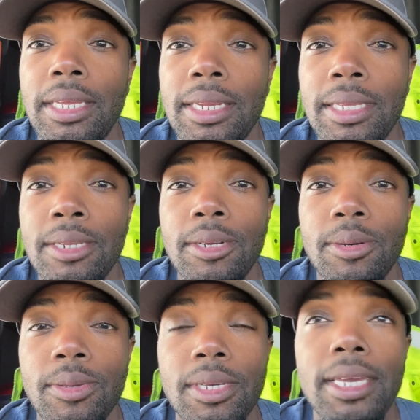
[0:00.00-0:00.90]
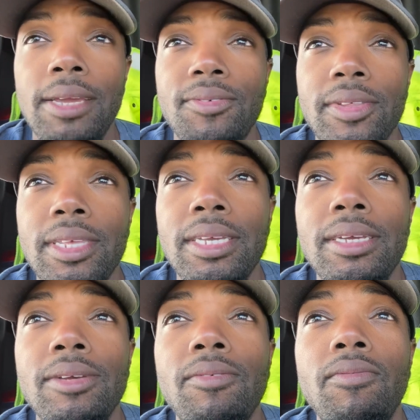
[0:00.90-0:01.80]
You know you know you can't really
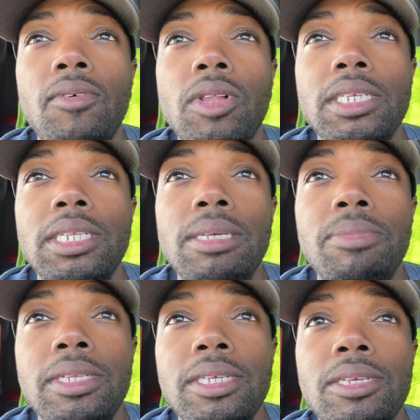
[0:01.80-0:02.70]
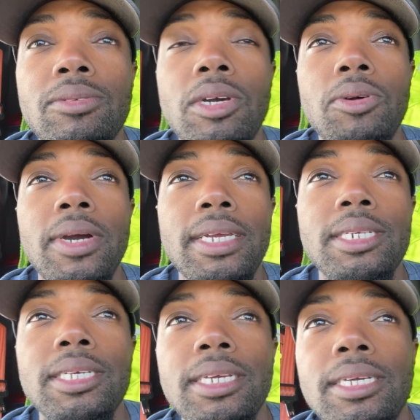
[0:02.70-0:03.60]
fall asleep until you know
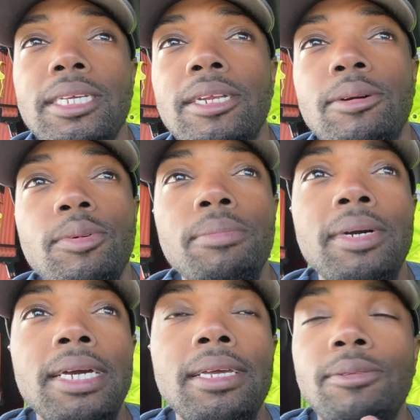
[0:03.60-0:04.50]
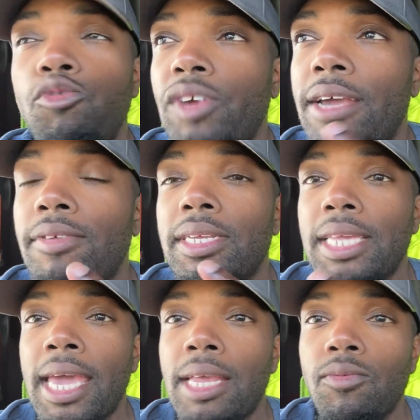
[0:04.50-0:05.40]
actually, you know, what my driving is
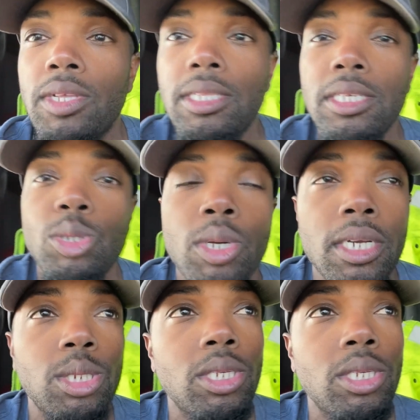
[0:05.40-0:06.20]
at with these trucks.